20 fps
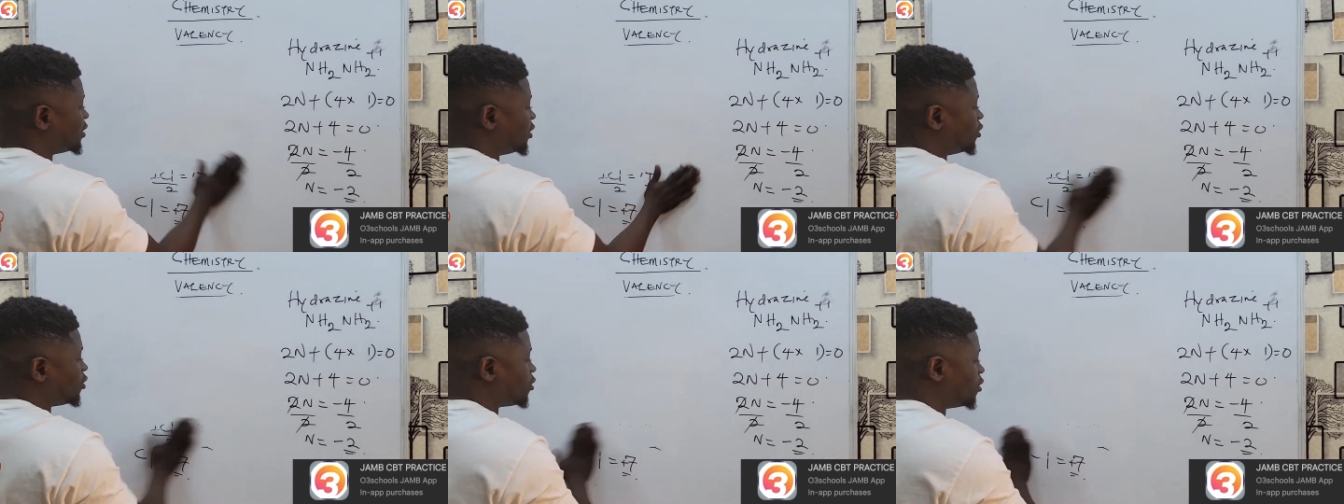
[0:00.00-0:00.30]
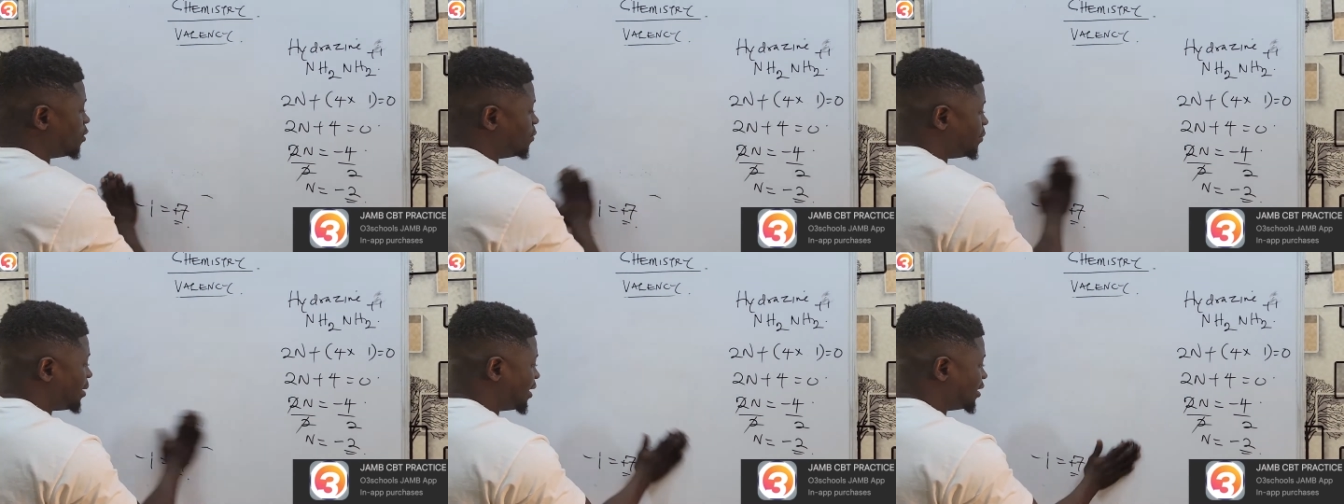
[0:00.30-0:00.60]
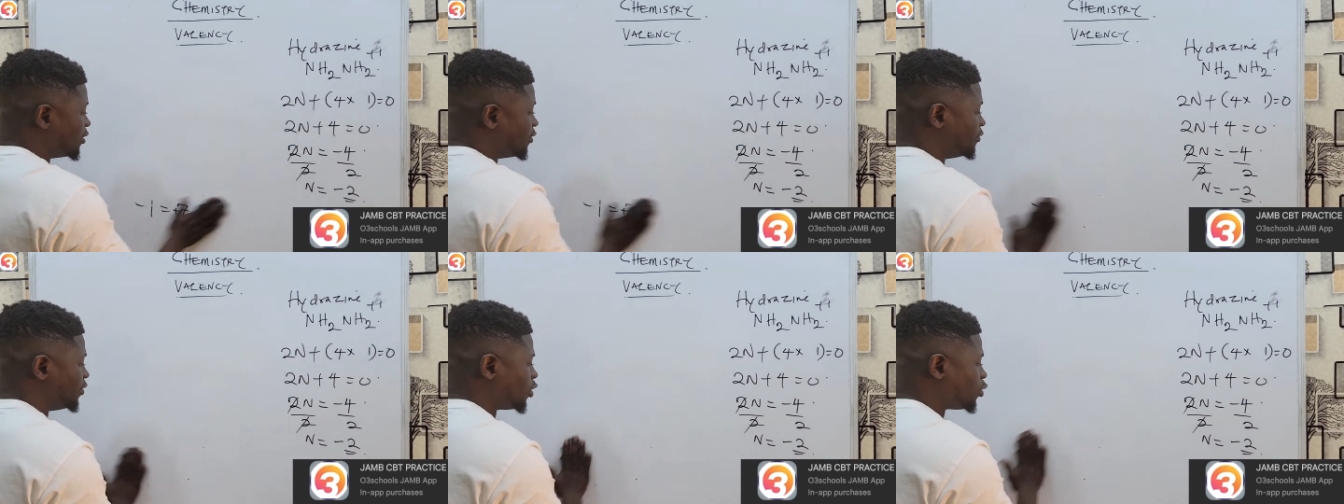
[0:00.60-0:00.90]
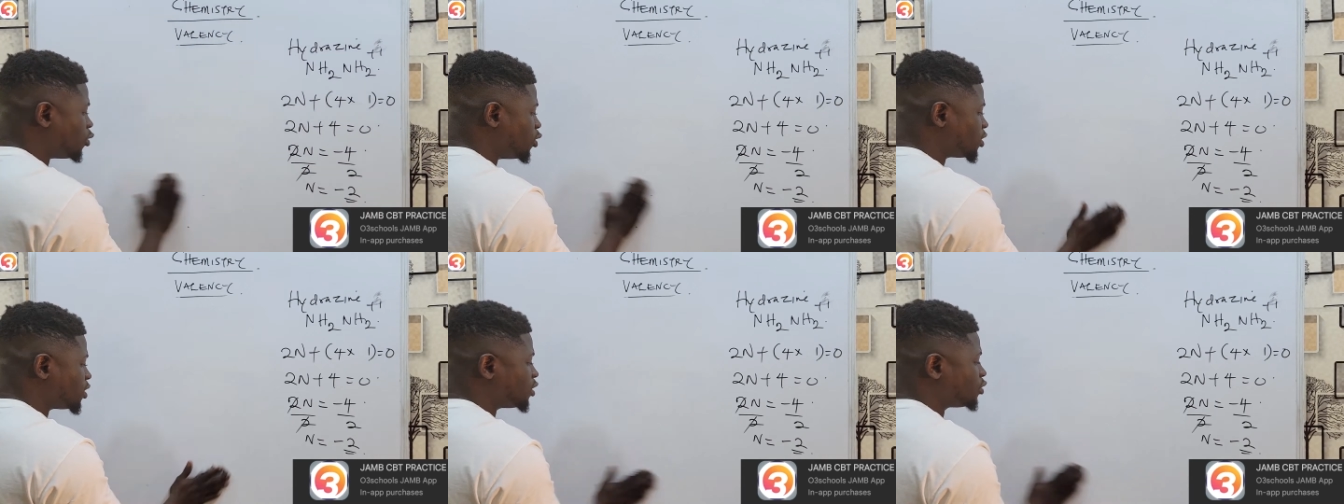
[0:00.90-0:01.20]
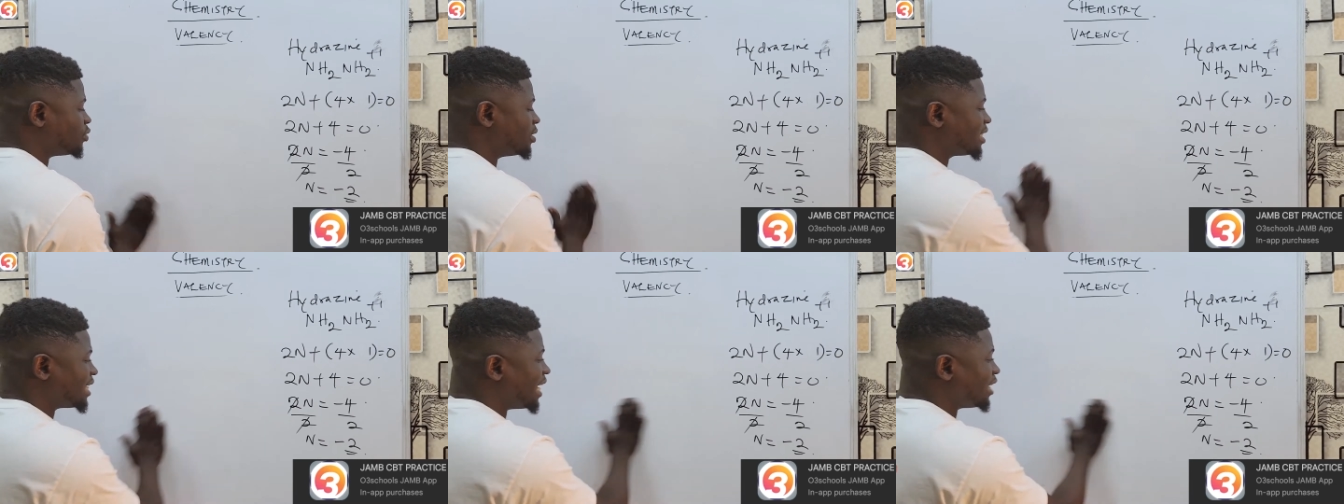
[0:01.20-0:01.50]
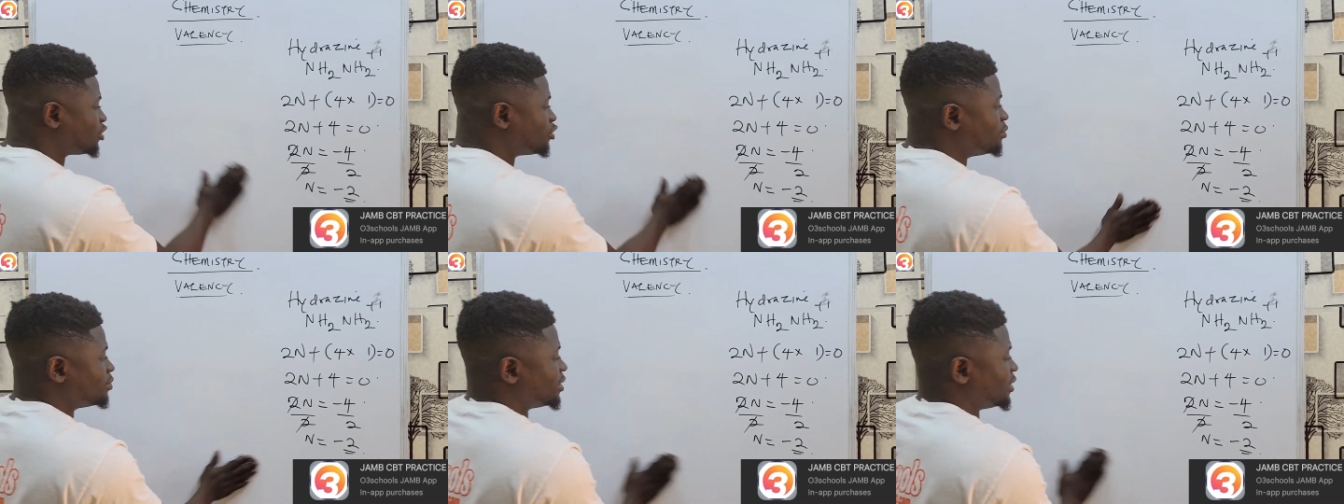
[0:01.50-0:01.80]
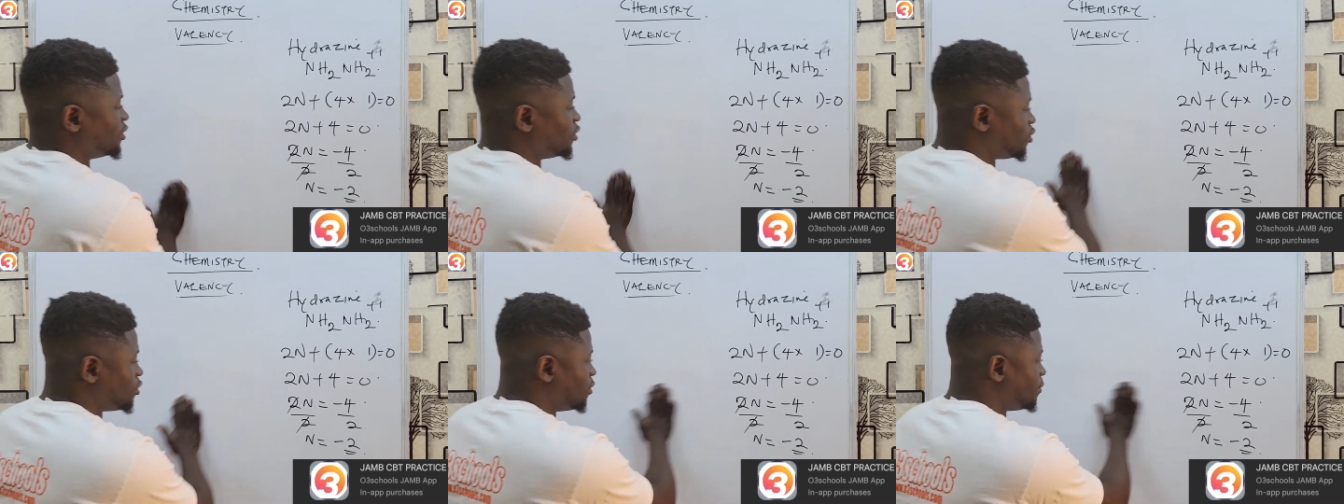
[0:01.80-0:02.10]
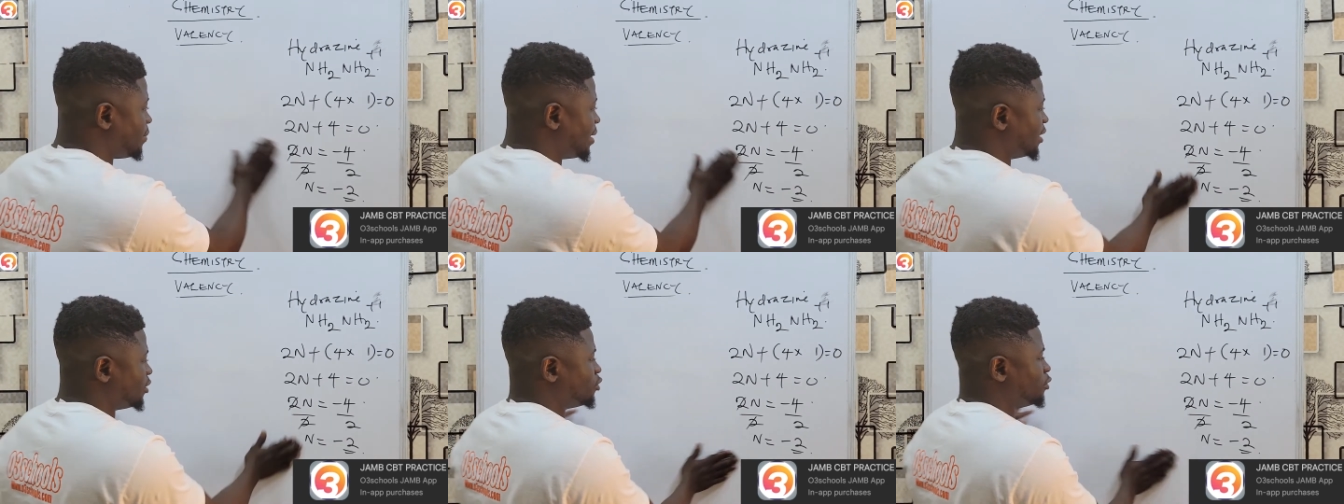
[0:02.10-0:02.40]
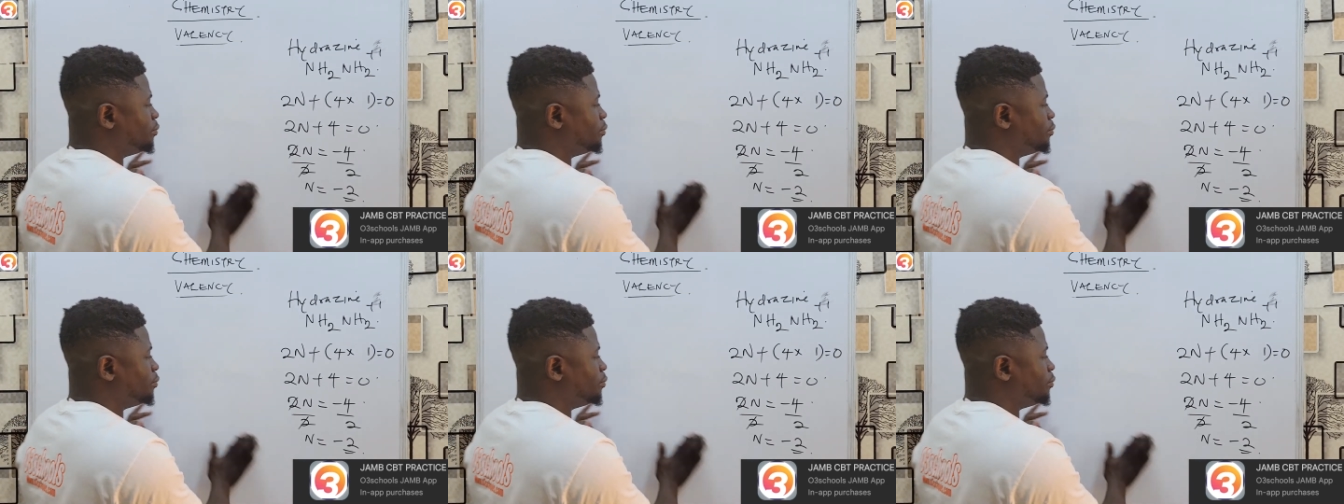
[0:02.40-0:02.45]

in a compound of the constituent atoms in a compound to